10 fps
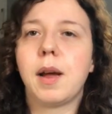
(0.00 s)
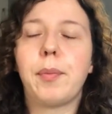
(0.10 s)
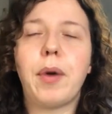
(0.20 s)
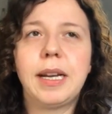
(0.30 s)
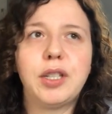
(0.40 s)

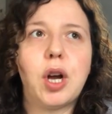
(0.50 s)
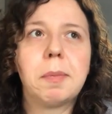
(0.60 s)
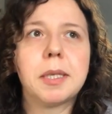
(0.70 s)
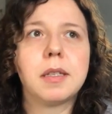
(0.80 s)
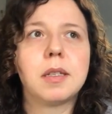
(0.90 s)
bright
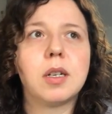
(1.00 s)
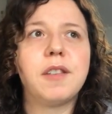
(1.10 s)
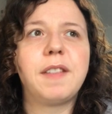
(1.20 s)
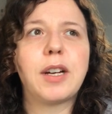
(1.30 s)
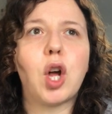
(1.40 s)
tops and
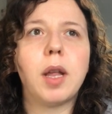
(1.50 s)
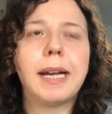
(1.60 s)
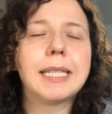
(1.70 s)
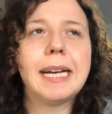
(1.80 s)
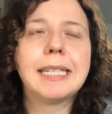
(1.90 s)
stuff. Like
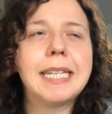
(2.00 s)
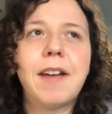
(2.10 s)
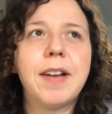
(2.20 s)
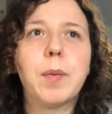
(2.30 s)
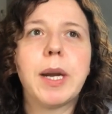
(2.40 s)
I said, I didn't
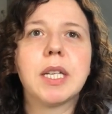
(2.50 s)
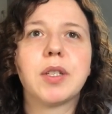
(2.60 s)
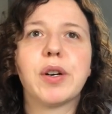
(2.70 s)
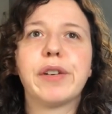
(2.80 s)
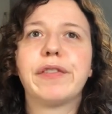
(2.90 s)
have any winter
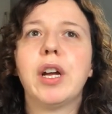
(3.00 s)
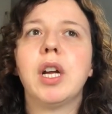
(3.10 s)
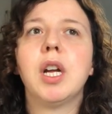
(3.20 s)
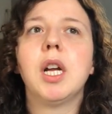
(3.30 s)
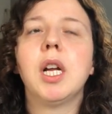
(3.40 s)
stuff.
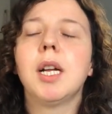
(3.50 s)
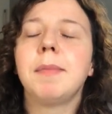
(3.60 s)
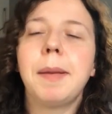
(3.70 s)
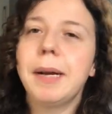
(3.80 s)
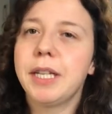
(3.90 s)

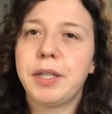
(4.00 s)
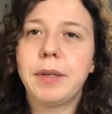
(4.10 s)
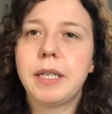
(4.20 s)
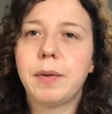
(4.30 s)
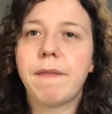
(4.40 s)
Maybe I do
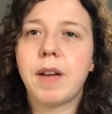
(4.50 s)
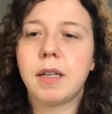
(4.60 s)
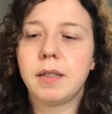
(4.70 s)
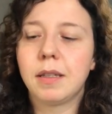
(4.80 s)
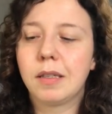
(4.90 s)
need to
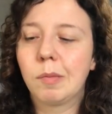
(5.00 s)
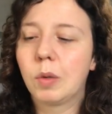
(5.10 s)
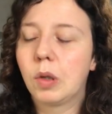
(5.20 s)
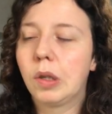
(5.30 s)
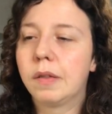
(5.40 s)
invest in
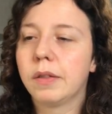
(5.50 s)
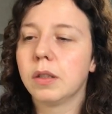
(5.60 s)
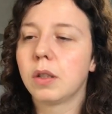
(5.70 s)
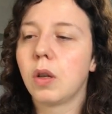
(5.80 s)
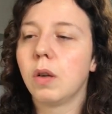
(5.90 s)
some
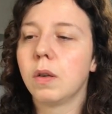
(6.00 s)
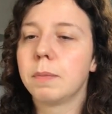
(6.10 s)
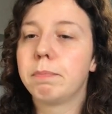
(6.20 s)
colourful clothes,